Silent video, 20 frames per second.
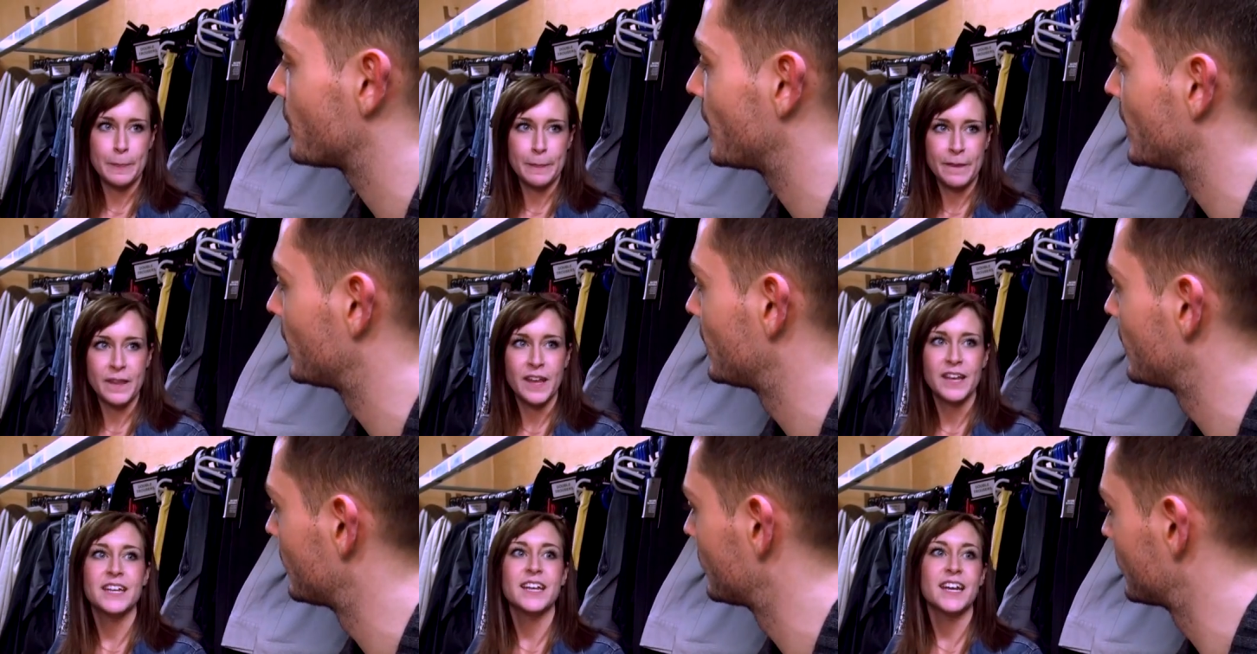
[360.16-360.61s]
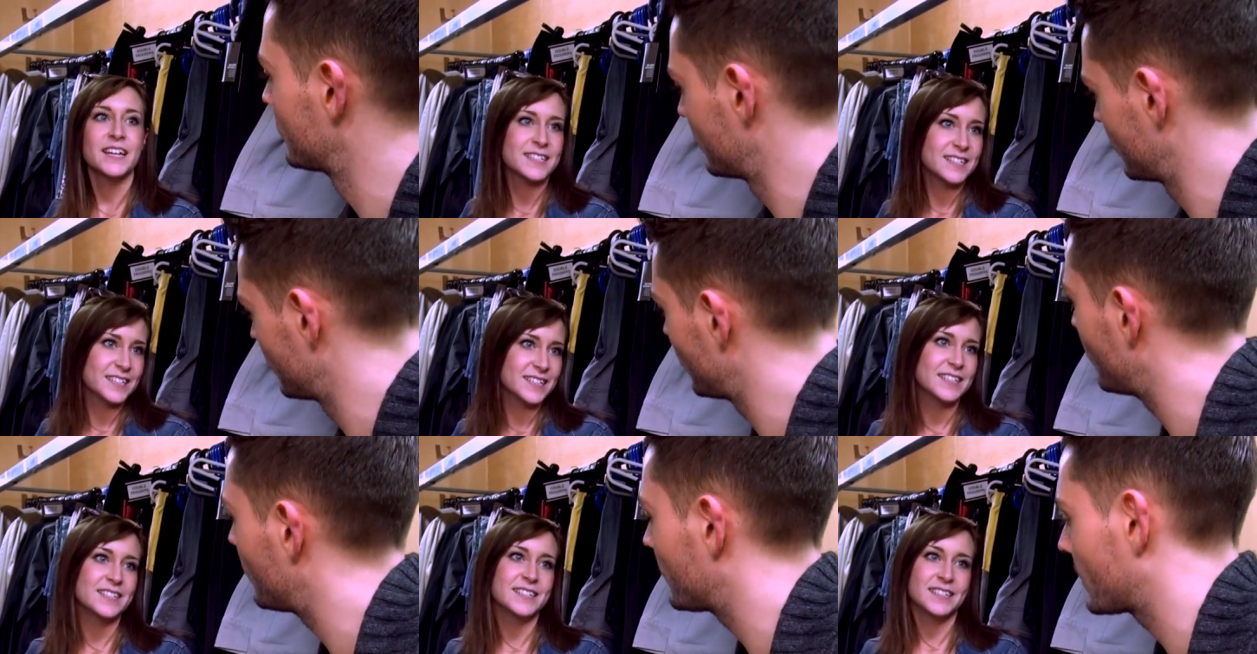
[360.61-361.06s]
Speaker 1: then? Yes,
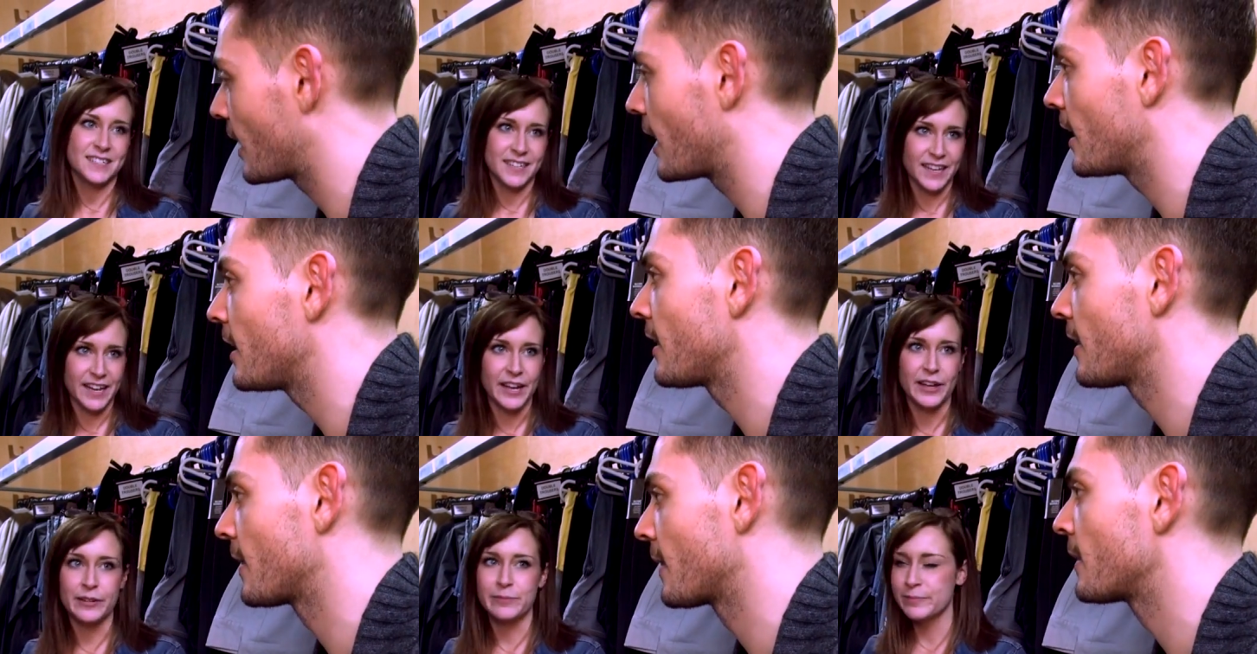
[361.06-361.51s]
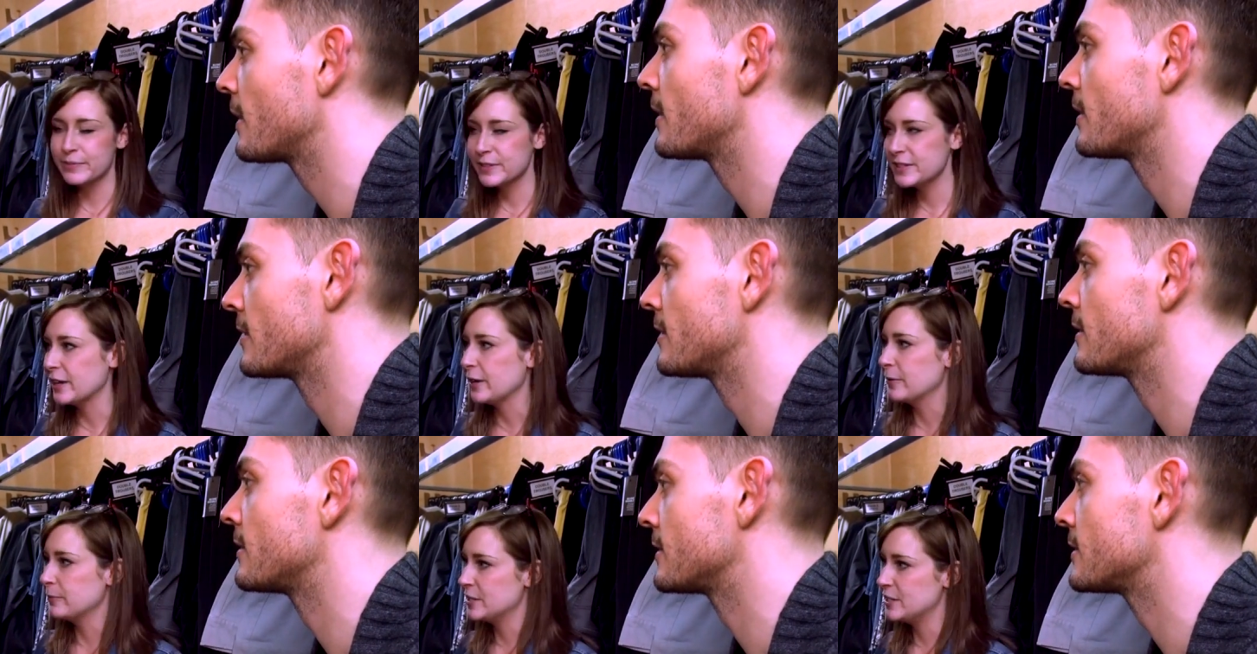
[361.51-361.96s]
it is. Okay. Yeah.
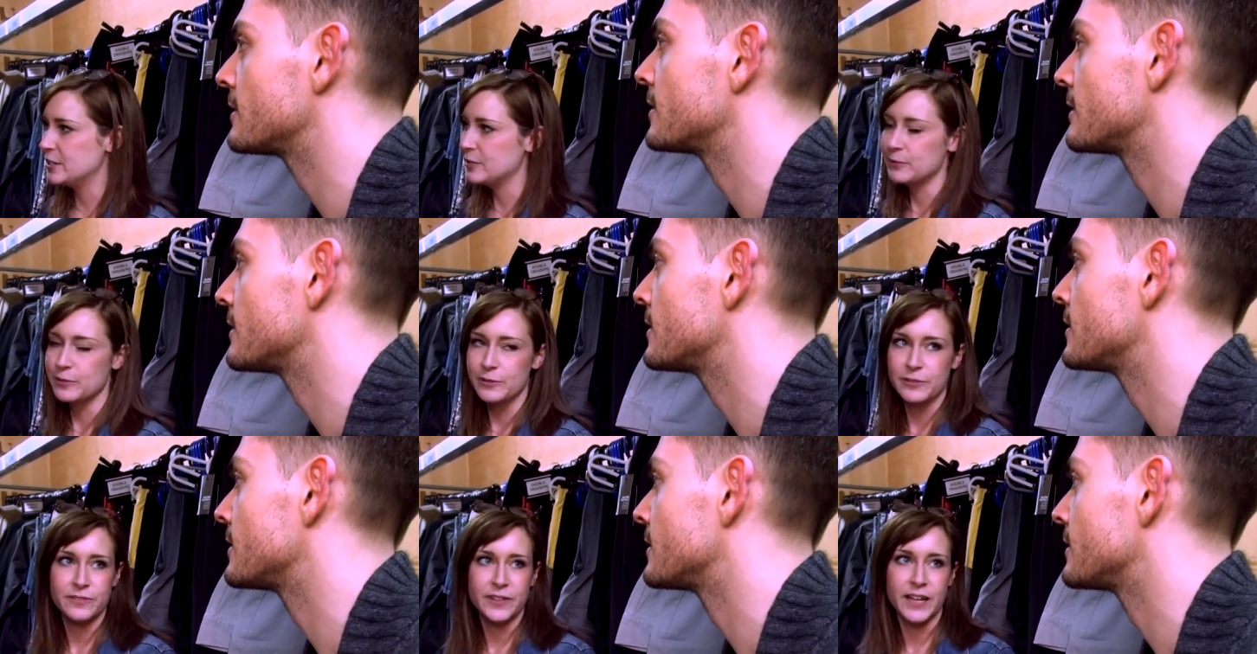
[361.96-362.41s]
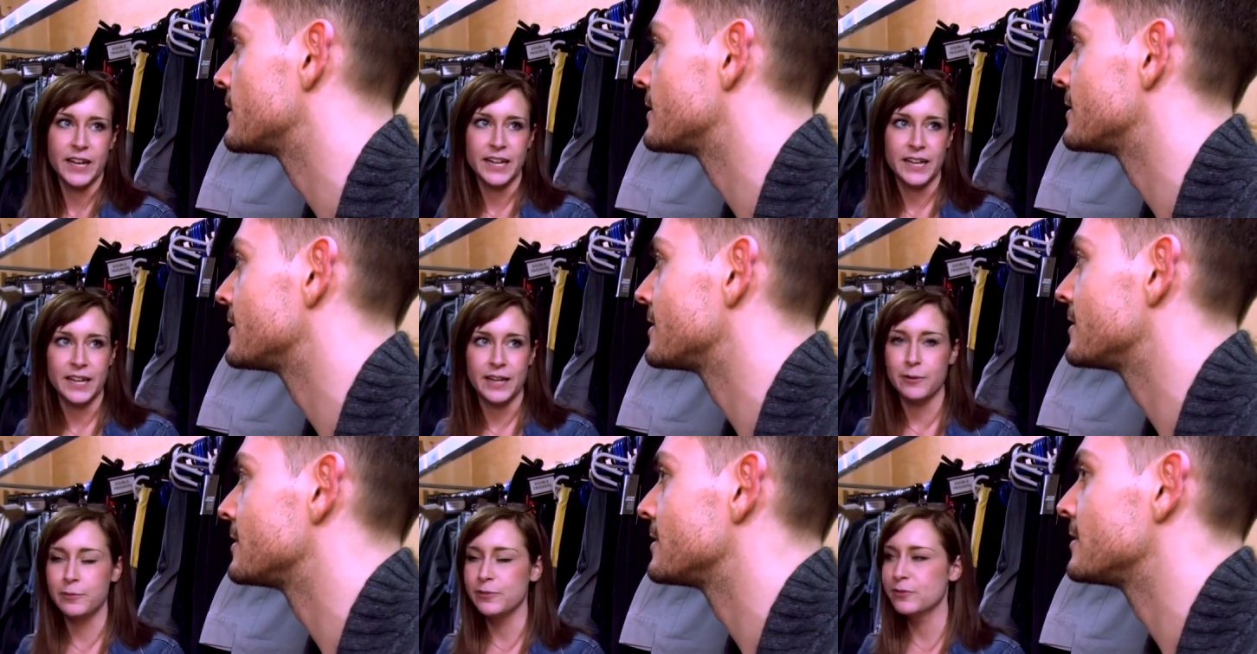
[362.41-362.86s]
So we do all of that
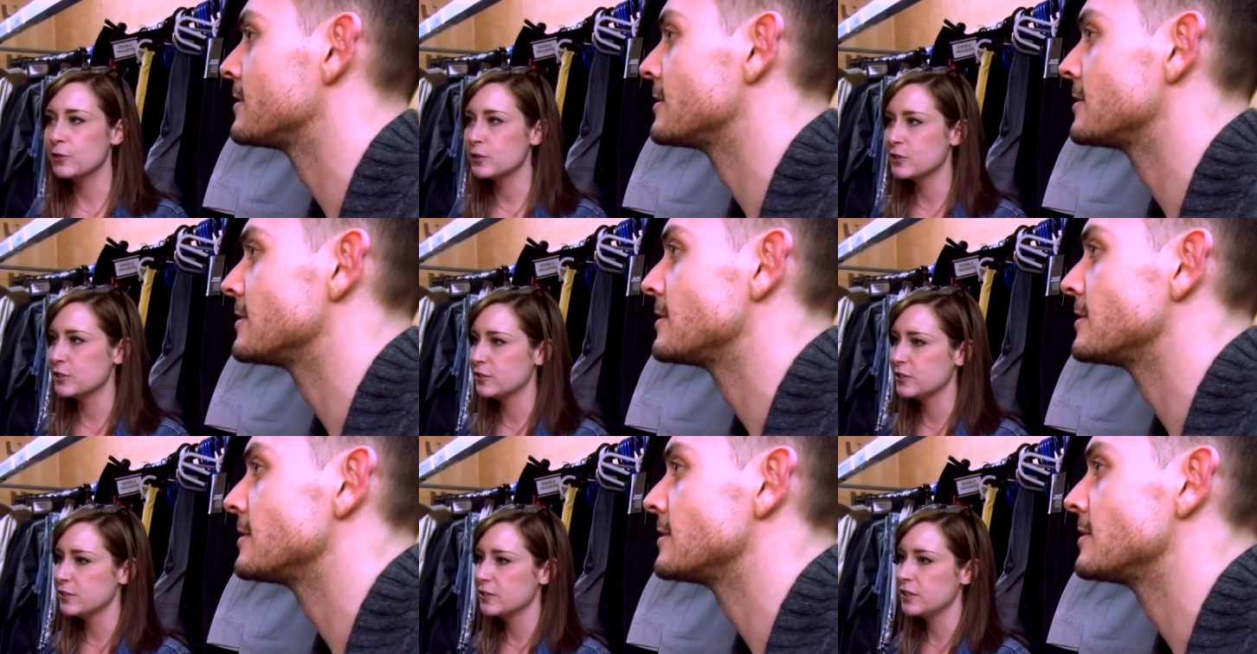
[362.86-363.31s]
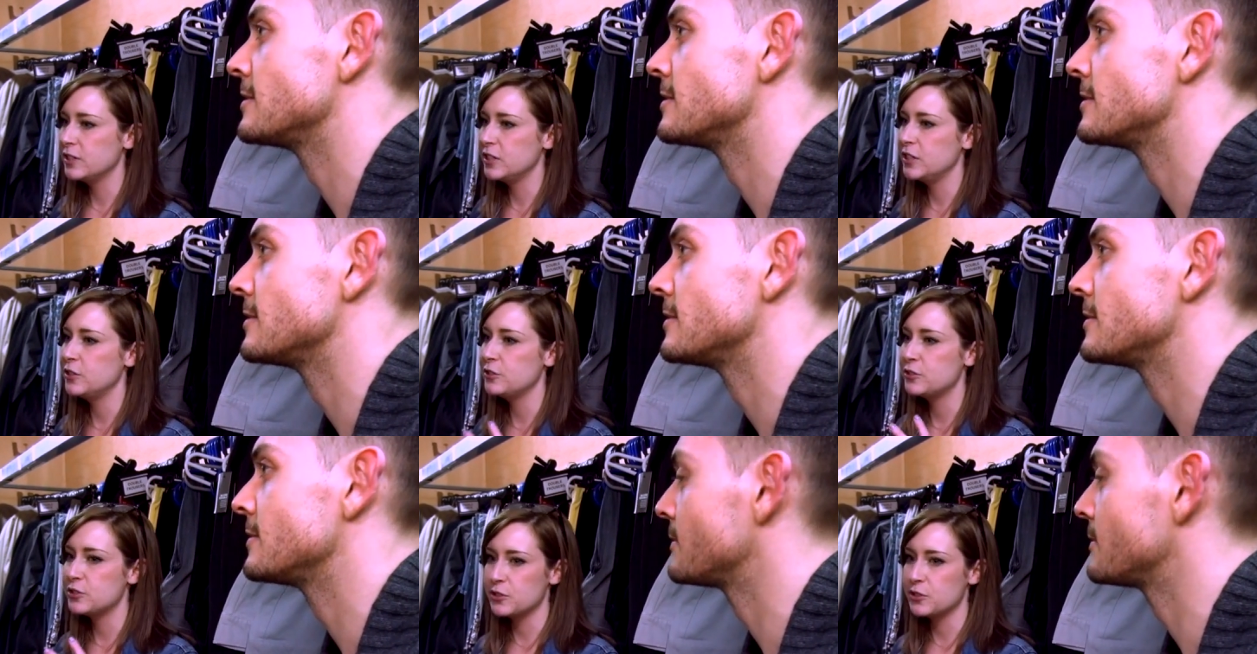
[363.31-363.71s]
here. We've got a huge